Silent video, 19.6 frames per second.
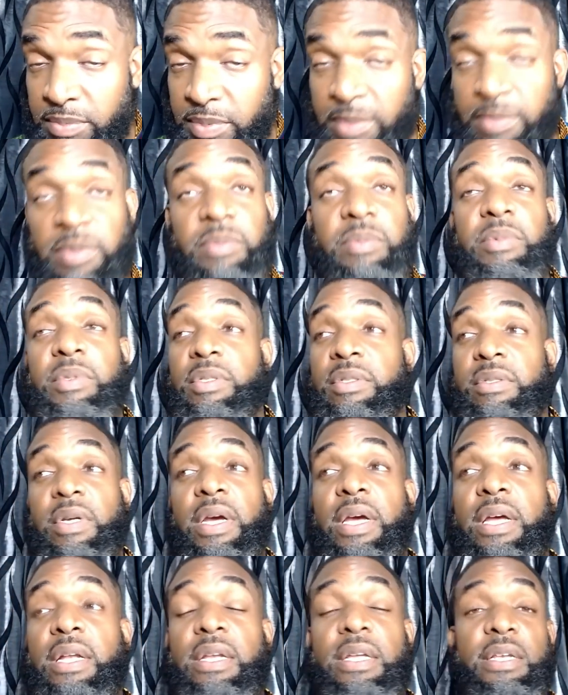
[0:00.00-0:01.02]
People just
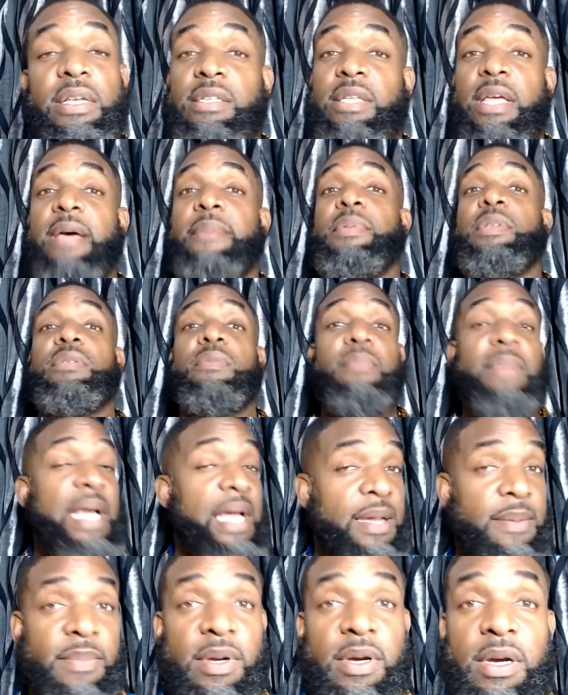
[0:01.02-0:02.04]
trying to, and this happens in
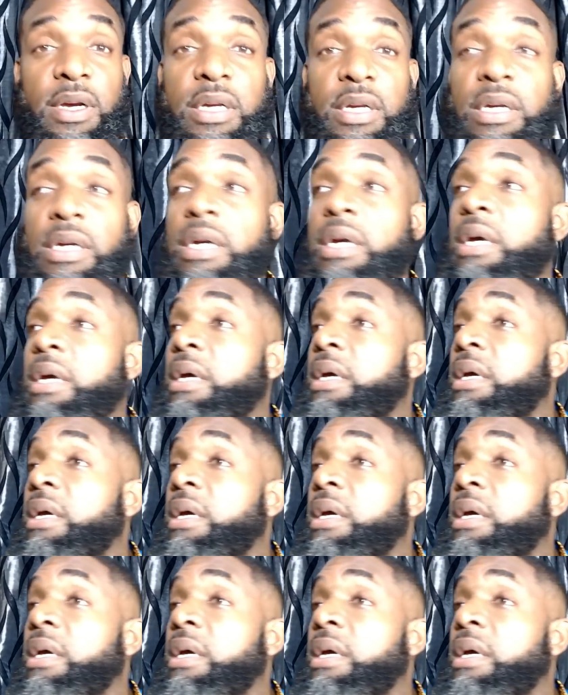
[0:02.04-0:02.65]
Black America,